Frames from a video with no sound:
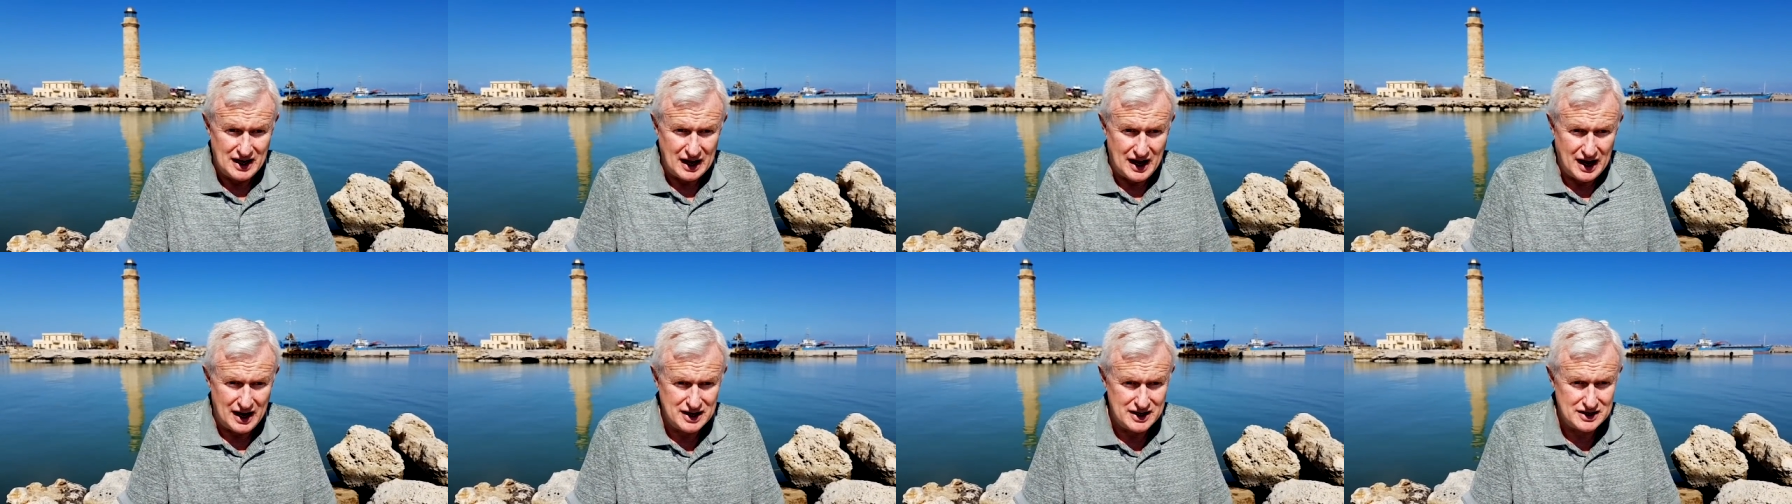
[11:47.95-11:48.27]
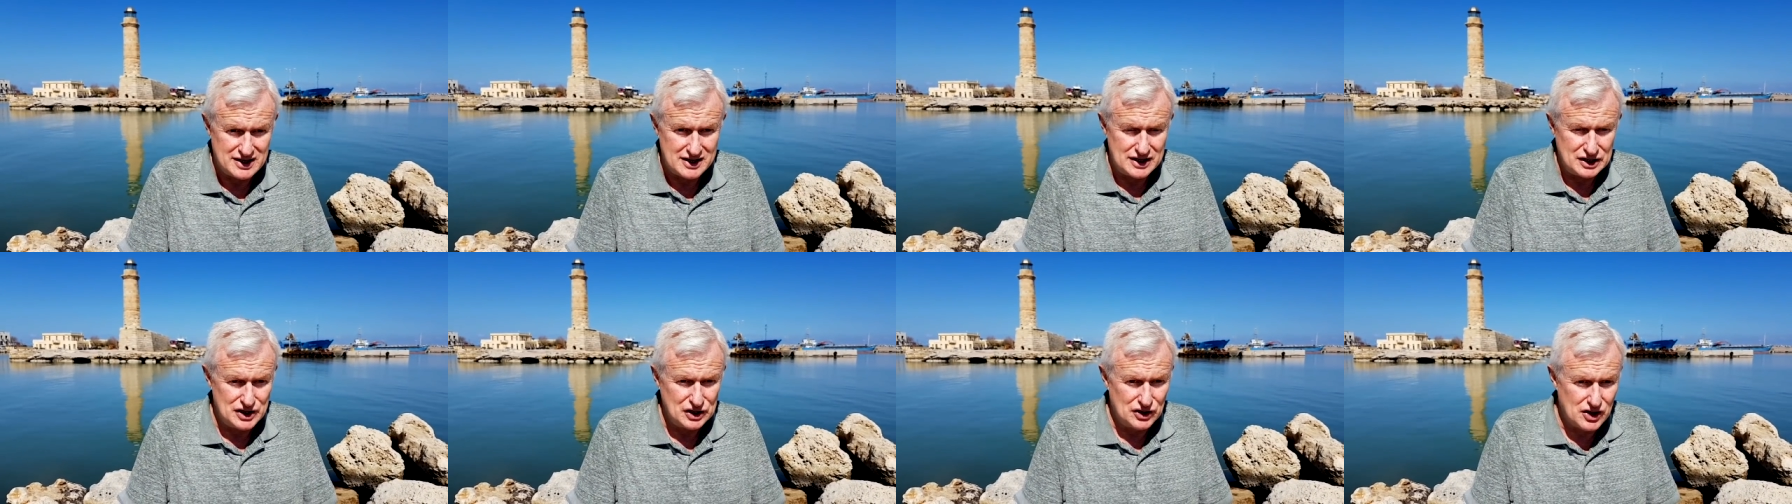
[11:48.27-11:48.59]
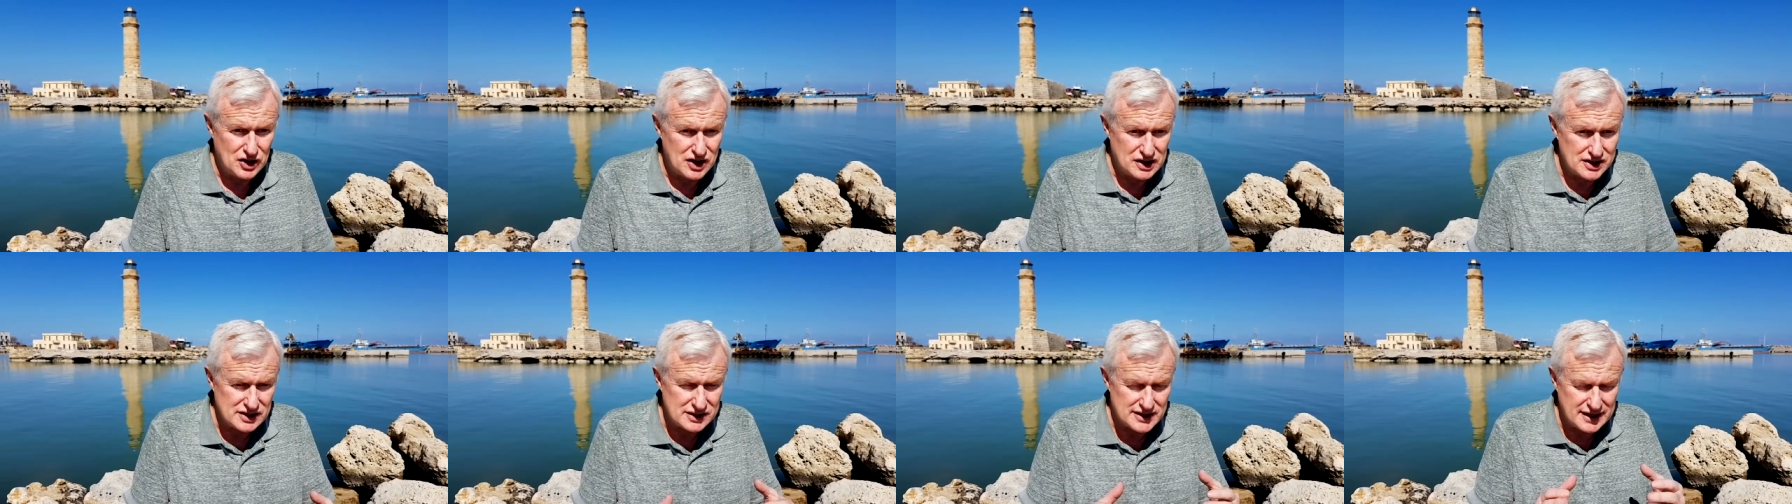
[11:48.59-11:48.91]
and you
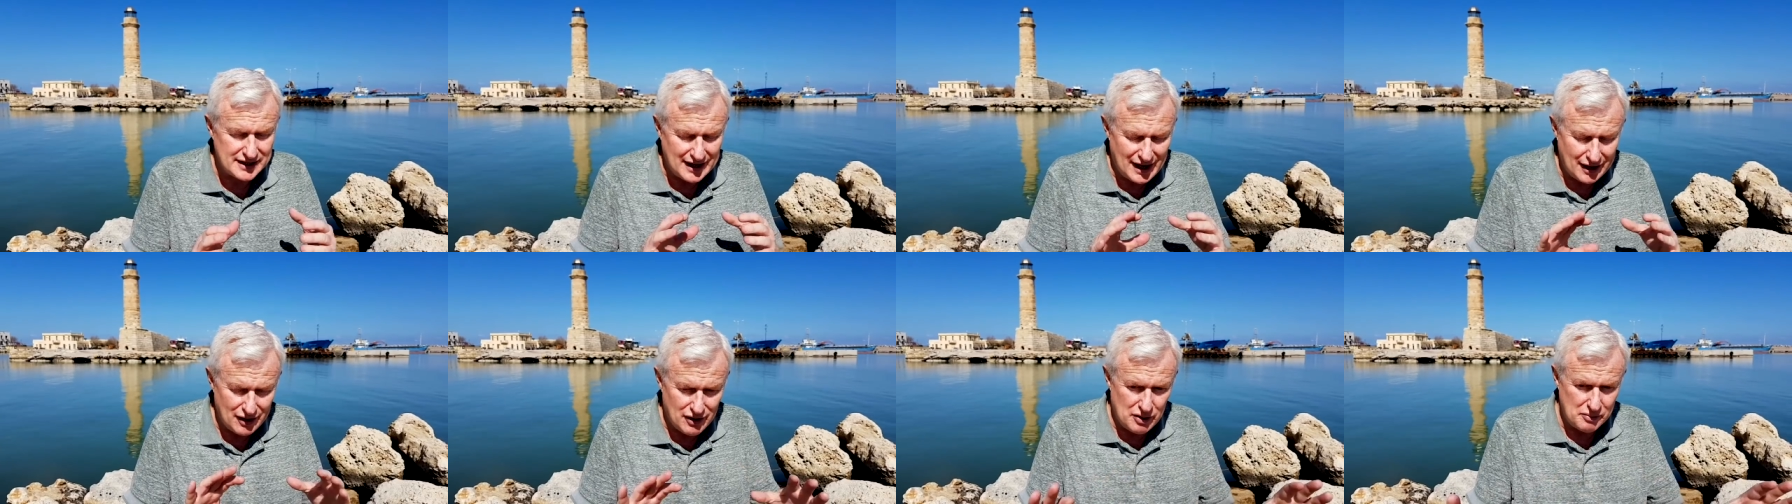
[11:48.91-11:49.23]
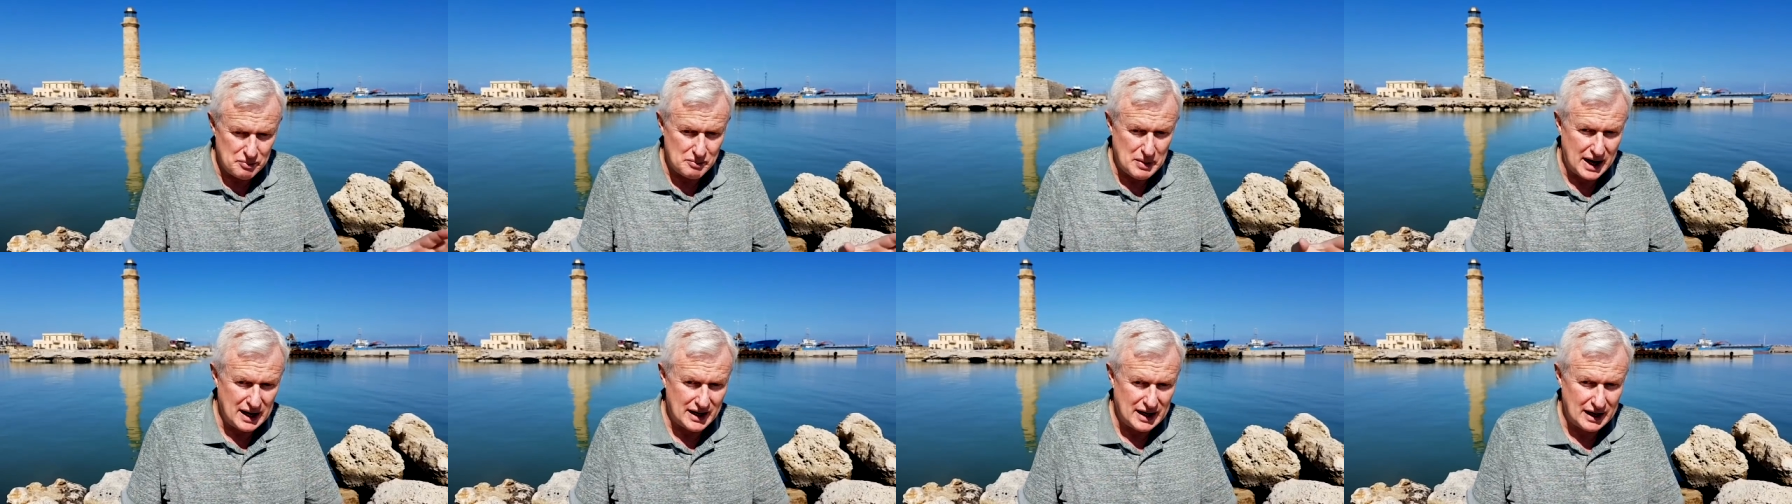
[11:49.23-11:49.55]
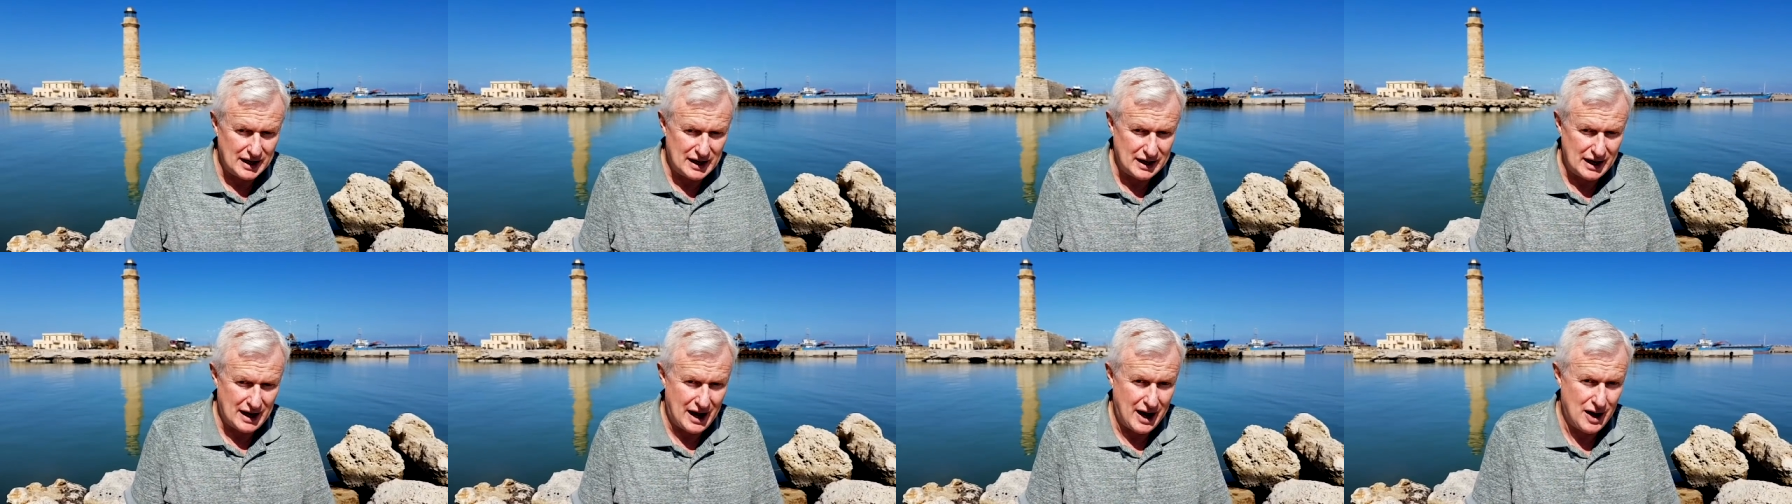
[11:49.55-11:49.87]
just cannot make
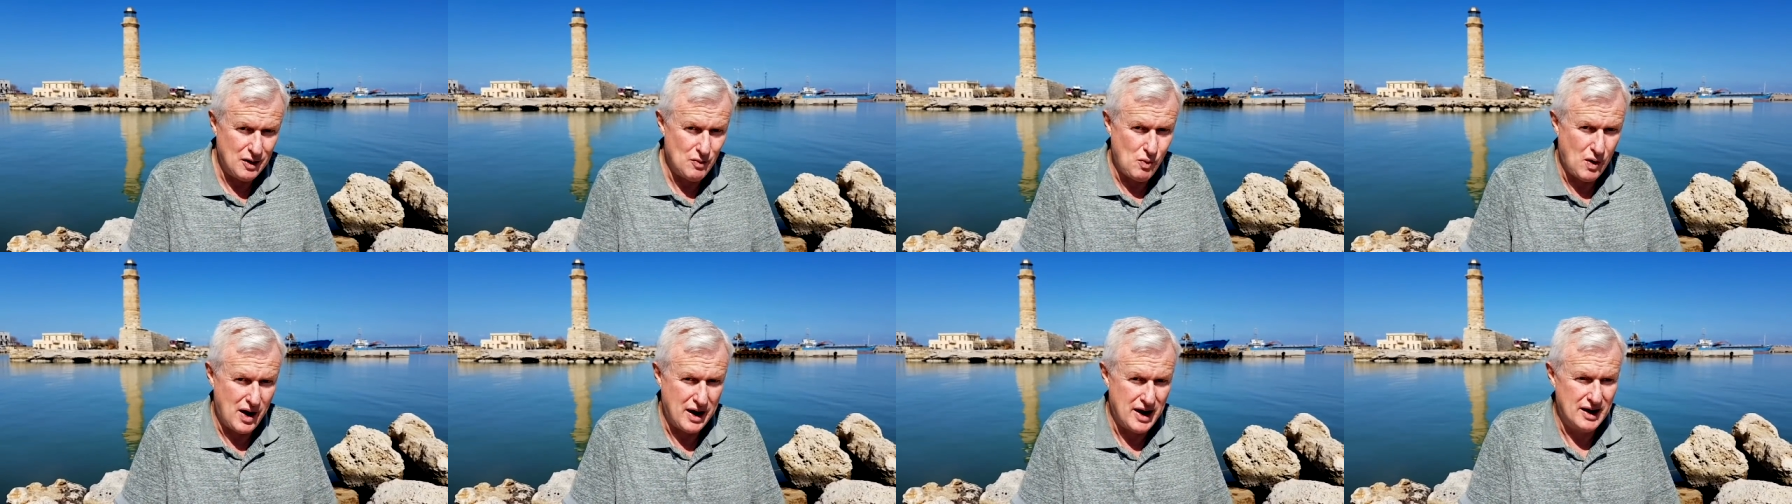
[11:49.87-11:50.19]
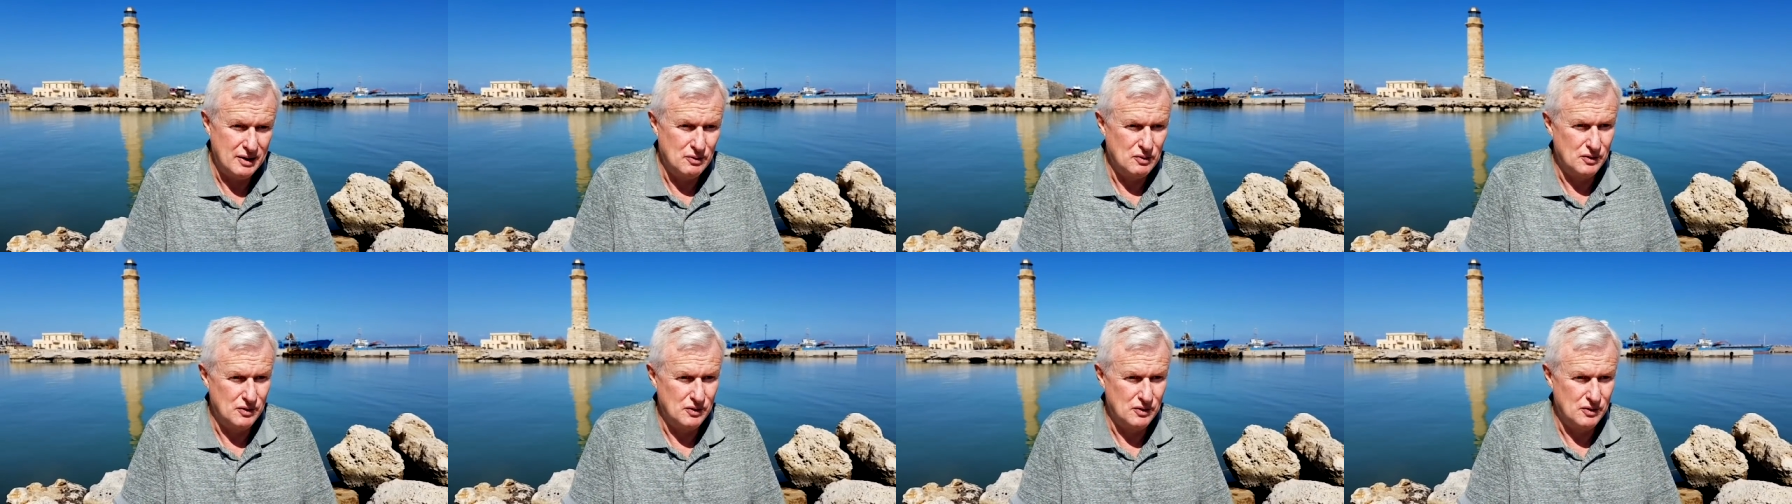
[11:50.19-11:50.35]
any headway